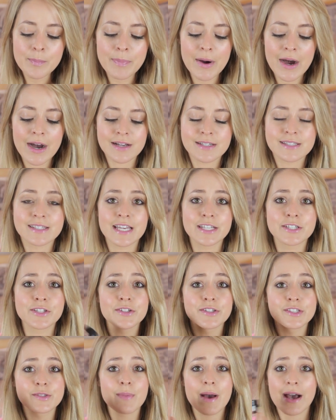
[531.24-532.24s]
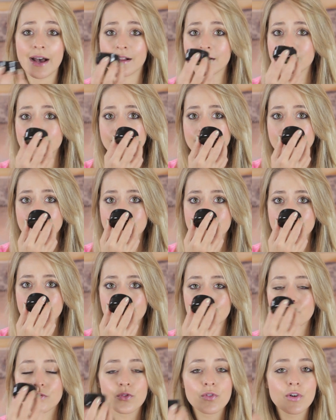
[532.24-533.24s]
But they do smell
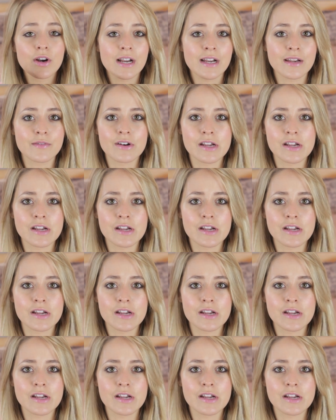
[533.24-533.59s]
really,